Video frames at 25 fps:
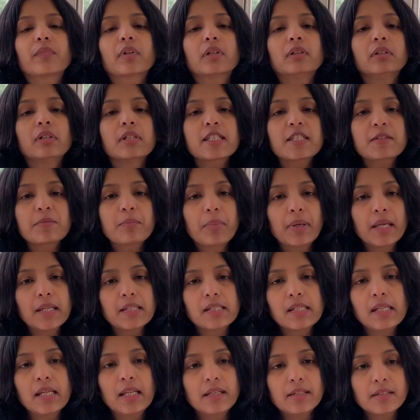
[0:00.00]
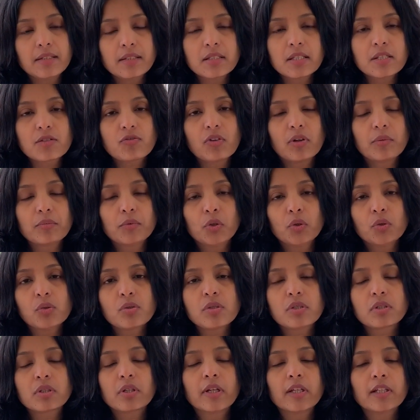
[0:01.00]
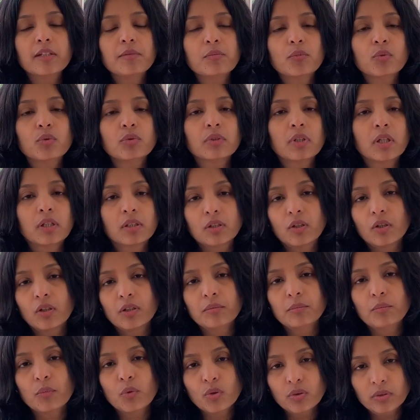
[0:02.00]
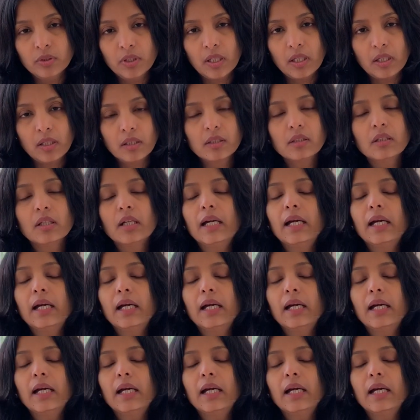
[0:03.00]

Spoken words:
the split lentils from those green moong are called moong dal,